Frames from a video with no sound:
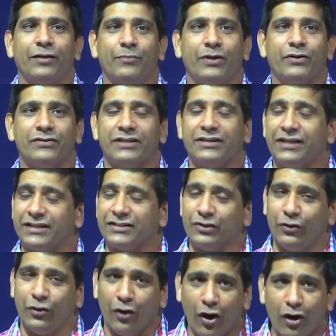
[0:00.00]
because it takes a
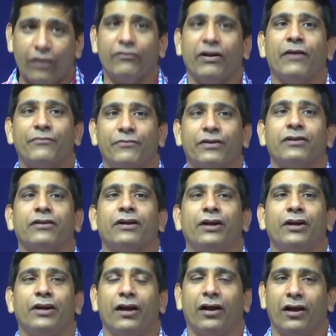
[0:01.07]
lot of effort
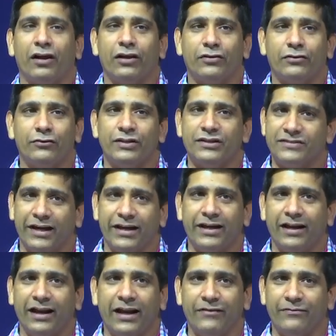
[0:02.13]
to design
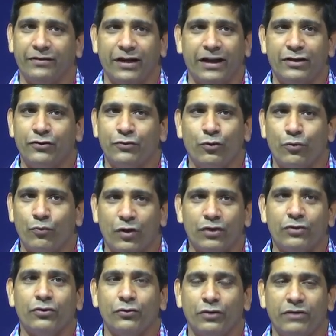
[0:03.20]
a landfill, and you don't
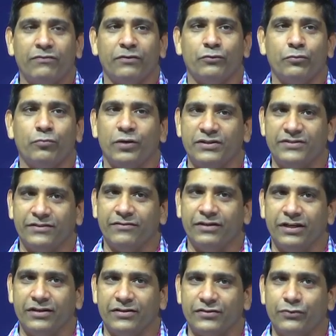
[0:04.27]
want to do it for 2.7
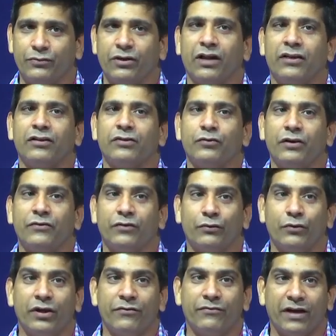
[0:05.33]
years. You would rather do it for
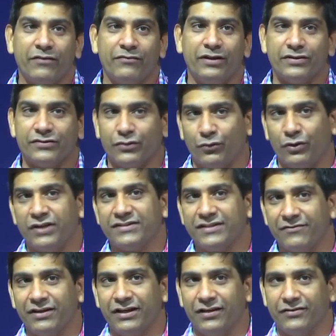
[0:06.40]
25 years or
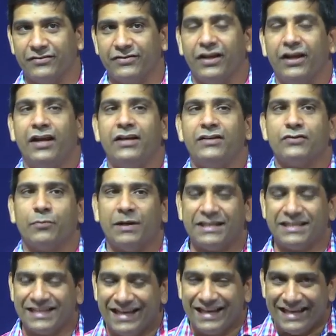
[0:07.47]
27 years. So,
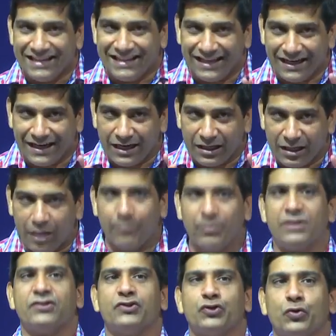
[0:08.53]
but the
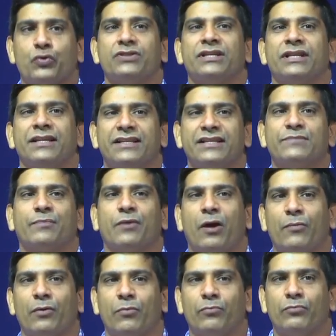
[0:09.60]
numbers chosen in this
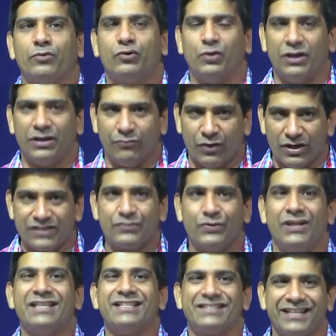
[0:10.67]
problem was to
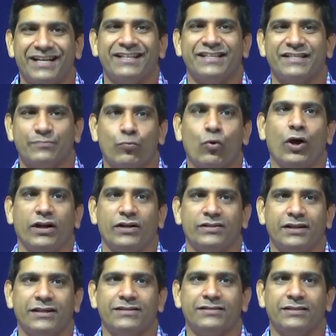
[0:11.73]
illustrate this
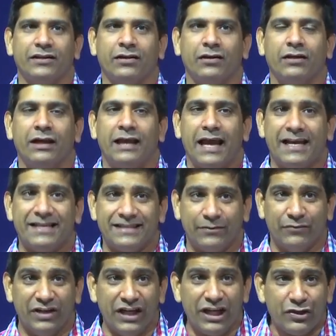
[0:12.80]
point. It's
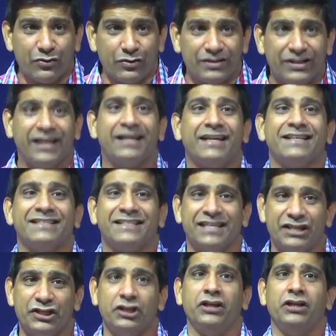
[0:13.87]
we need to think as an
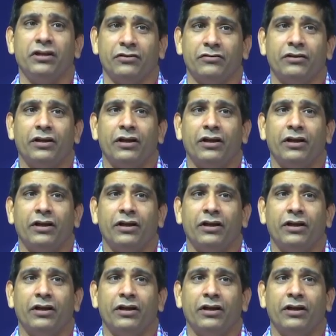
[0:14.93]
engineer.